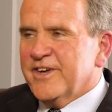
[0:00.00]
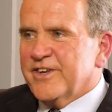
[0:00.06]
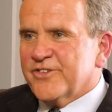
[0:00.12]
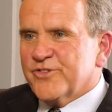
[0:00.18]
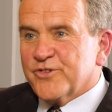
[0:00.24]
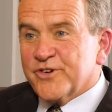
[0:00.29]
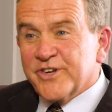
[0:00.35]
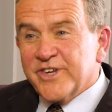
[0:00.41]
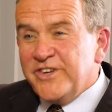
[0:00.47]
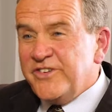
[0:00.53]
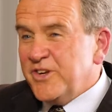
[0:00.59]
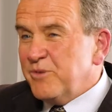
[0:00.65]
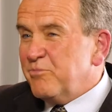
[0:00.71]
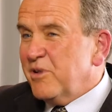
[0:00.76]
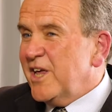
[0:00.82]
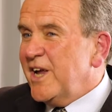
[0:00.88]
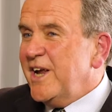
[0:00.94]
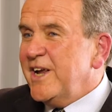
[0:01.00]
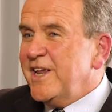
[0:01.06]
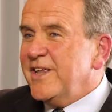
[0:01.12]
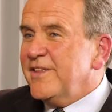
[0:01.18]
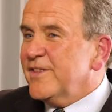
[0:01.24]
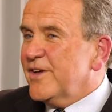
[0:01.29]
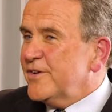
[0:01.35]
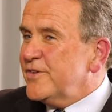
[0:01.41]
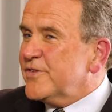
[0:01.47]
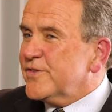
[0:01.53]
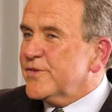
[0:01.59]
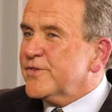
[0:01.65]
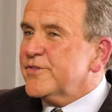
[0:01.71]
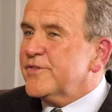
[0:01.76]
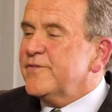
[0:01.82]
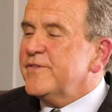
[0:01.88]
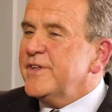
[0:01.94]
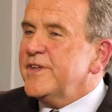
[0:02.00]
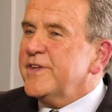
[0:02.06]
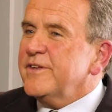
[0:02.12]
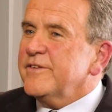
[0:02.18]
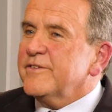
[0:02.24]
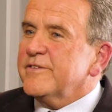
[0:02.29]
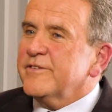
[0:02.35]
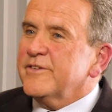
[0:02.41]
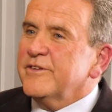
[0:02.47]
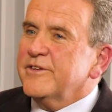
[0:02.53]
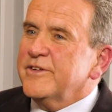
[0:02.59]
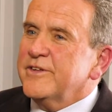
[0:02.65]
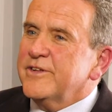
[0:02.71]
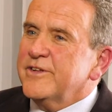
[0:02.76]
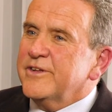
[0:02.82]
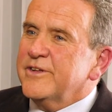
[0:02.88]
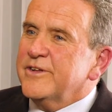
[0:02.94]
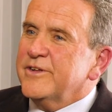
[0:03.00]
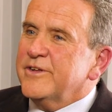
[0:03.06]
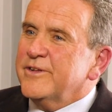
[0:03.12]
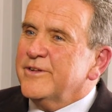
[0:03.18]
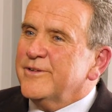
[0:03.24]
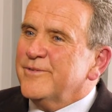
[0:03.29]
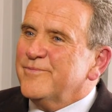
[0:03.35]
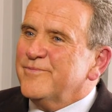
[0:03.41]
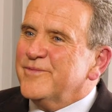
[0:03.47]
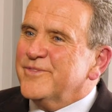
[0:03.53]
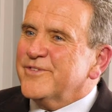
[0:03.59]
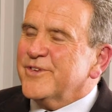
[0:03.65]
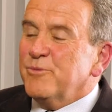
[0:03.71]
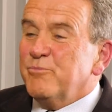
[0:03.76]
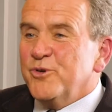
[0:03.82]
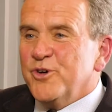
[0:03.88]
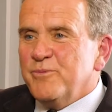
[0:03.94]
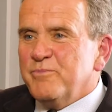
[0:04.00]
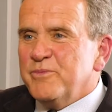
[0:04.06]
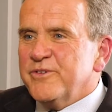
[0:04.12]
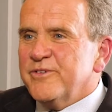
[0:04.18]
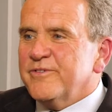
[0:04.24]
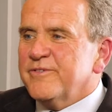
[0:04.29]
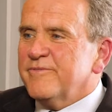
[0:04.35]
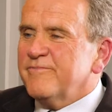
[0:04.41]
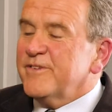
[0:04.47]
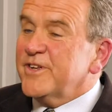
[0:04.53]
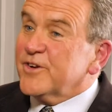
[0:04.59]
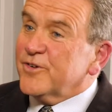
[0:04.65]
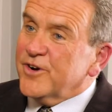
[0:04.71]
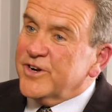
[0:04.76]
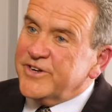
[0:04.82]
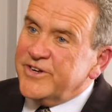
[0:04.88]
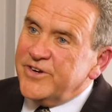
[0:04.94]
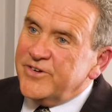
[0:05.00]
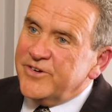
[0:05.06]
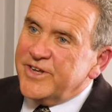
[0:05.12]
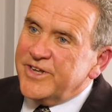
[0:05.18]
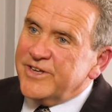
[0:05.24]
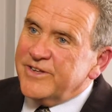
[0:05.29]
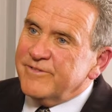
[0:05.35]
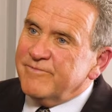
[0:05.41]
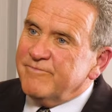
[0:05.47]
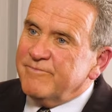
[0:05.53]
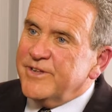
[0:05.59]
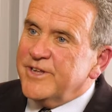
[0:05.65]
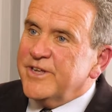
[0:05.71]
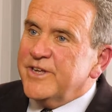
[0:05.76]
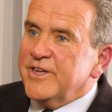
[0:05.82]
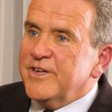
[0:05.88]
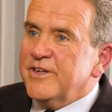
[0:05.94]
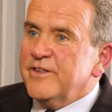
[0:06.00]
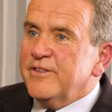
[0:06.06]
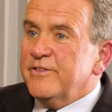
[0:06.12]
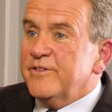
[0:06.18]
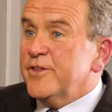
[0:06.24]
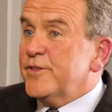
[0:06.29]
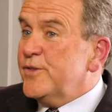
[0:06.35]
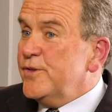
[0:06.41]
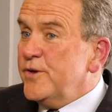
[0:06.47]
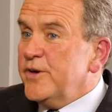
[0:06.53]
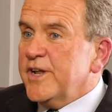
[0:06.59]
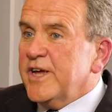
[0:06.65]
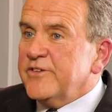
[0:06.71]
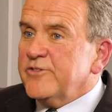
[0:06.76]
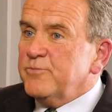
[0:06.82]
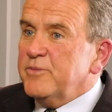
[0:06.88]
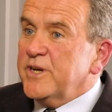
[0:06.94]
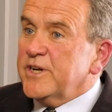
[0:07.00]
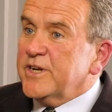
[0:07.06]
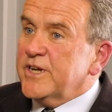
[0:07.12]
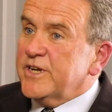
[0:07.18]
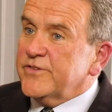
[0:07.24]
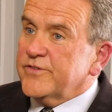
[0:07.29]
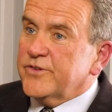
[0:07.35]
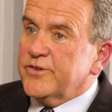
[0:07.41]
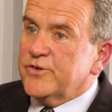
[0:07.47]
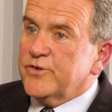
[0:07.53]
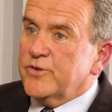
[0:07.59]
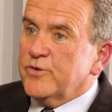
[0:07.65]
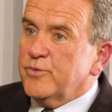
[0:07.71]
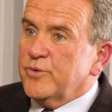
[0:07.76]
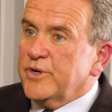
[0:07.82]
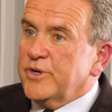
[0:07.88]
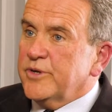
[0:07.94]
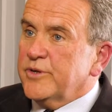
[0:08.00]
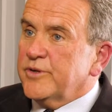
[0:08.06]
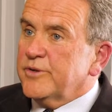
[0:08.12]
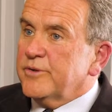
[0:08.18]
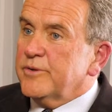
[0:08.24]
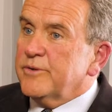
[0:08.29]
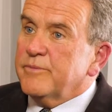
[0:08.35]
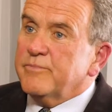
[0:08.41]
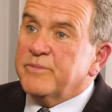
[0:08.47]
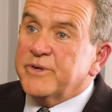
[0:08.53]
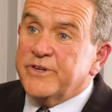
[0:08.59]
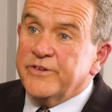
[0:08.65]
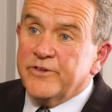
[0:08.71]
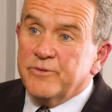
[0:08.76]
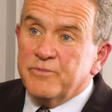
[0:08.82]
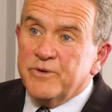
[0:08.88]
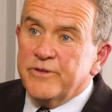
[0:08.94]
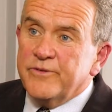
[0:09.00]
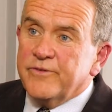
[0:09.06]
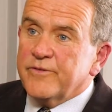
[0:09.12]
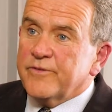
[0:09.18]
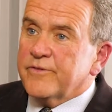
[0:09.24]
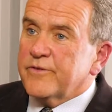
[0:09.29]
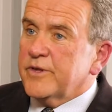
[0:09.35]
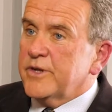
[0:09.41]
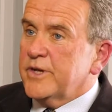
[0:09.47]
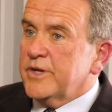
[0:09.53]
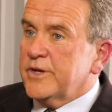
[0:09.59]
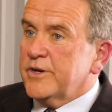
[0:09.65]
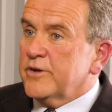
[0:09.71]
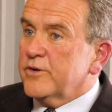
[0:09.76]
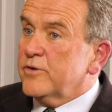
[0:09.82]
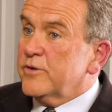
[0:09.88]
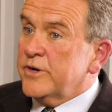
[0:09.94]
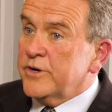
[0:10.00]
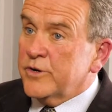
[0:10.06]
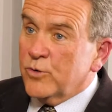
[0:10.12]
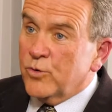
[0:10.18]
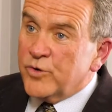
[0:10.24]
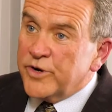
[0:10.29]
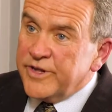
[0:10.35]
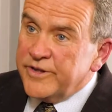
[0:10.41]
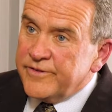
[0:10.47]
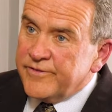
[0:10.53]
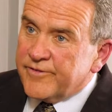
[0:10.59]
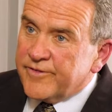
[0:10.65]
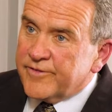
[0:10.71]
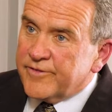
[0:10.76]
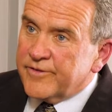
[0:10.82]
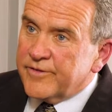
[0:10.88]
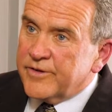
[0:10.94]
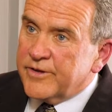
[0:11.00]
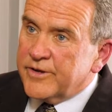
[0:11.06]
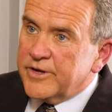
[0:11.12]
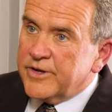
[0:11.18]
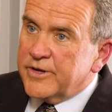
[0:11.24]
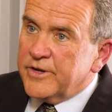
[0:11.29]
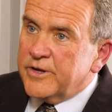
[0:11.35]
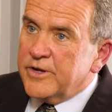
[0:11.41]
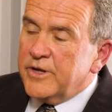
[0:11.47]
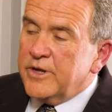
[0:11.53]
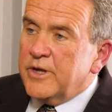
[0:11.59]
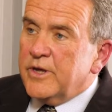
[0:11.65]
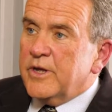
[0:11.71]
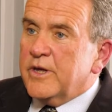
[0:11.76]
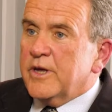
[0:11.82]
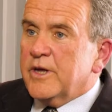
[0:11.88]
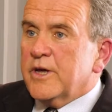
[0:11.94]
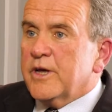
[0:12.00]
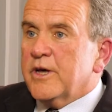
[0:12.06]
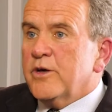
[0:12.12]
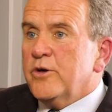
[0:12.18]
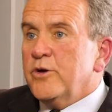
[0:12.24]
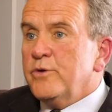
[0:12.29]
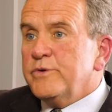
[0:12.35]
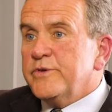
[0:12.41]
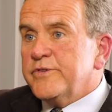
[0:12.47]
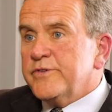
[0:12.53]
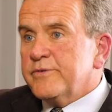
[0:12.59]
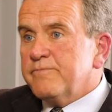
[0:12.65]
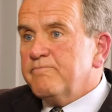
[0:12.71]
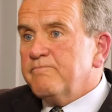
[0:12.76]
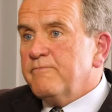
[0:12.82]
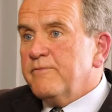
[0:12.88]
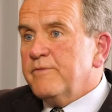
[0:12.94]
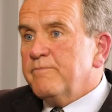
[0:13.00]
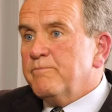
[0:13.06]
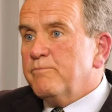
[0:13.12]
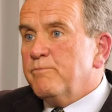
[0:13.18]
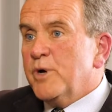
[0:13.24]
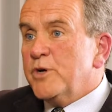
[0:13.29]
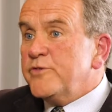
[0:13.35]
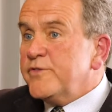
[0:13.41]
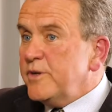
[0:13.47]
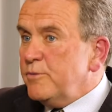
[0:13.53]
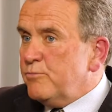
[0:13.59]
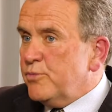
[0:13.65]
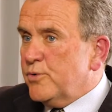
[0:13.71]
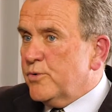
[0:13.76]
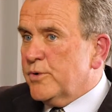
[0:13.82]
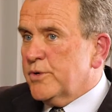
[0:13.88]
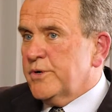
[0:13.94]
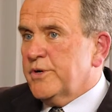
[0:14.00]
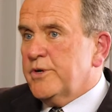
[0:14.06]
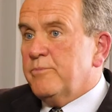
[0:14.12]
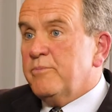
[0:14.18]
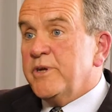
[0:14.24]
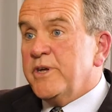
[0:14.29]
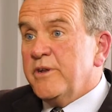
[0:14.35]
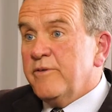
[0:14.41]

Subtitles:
strategic planning, those sorts of things. So purpose and criteria. The third aspect has to do with participants and audience. Who is most important to be